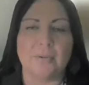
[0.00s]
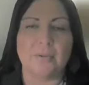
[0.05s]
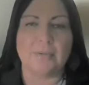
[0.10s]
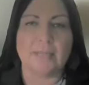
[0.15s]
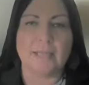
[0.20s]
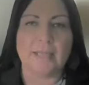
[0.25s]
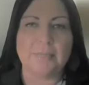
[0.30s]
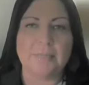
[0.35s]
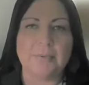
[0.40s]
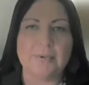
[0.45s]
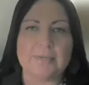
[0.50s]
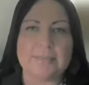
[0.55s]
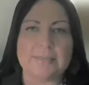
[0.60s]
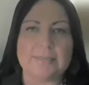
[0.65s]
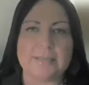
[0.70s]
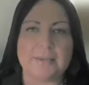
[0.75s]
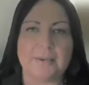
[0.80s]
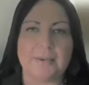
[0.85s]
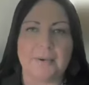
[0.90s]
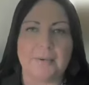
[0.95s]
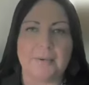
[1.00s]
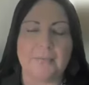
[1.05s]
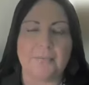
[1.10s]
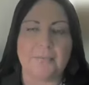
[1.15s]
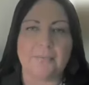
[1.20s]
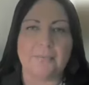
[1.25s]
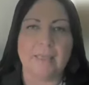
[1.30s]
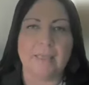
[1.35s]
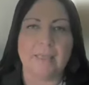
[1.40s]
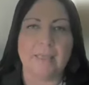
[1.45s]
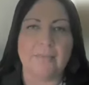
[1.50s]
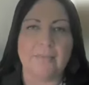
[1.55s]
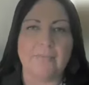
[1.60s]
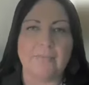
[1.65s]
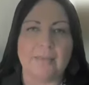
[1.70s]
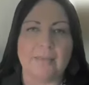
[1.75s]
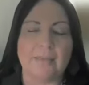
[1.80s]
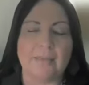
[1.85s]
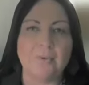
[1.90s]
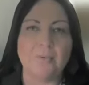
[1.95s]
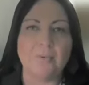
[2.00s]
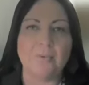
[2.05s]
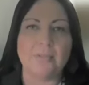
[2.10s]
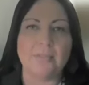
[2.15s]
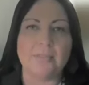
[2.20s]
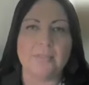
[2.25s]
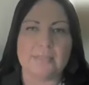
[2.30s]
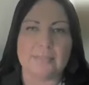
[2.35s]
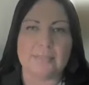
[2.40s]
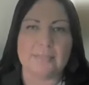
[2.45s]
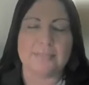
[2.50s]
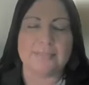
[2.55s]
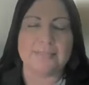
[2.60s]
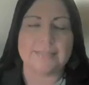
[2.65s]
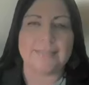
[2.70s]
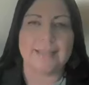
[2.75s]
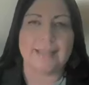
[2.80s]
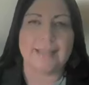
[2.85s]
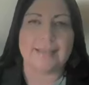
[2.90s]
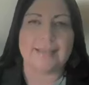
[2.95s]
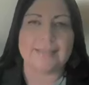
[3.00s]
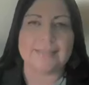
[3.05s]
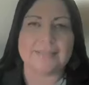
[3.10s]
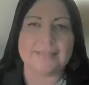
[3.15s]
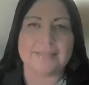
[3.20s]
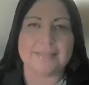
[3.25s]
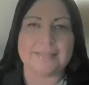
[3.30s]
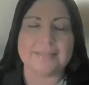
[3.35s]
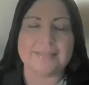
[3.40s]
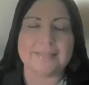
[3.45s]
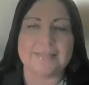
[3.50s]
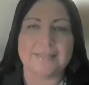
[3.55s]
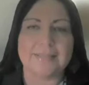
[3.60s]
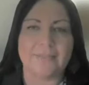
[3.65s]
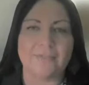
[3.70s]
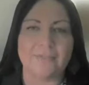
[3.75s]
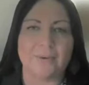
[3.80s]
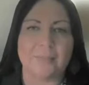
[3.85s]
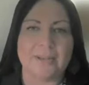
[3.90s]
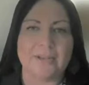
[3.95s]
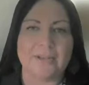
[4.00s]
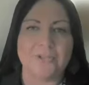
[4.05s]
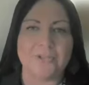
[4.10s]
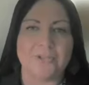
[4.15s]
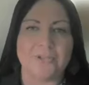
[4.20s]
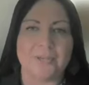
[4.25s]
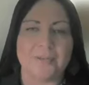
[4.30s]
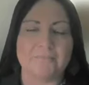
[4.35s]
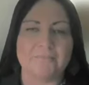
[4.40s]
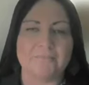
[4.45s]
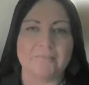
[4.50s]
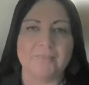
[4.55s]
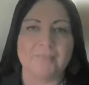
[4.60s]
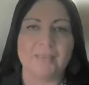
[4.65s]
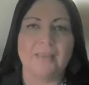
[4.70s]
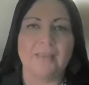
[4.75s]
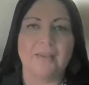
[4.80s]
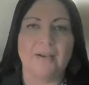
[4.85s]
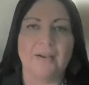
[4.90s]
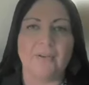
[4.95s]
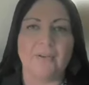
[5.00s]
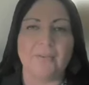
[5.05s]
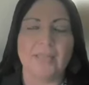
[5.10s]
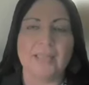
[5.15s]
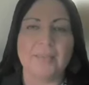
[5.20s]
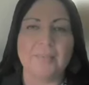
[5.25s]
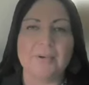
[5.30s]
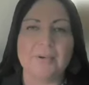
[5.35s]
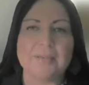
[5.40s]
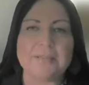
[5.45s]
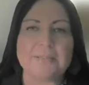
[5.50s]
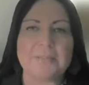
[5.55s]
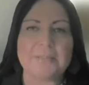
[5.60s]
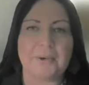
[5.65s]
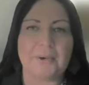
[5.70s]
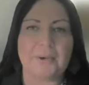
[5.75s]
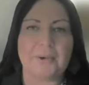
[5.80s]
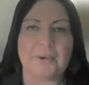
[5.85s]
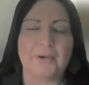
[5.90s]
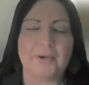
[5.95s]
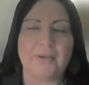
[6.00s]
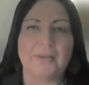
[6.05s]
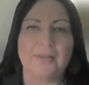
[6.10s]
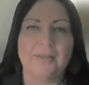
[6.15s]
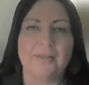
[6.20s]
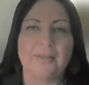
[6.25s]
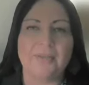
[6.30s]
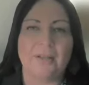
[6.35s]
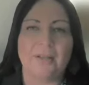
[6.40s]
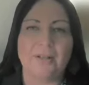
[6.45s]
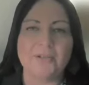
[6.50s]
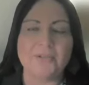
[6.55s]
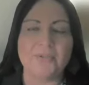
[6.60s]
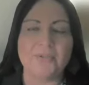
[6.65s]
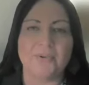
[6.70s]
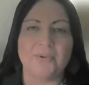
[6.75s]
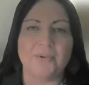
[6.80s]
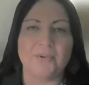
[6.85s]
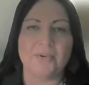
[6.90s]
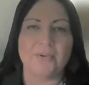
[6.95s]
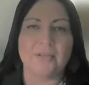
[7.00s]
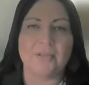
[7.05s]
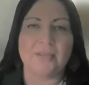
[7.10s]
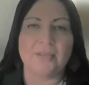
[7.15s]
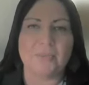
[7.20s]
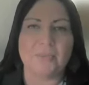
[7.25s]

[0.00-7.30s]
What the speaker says: our libraries there have an equal need to access information. Our libraries are also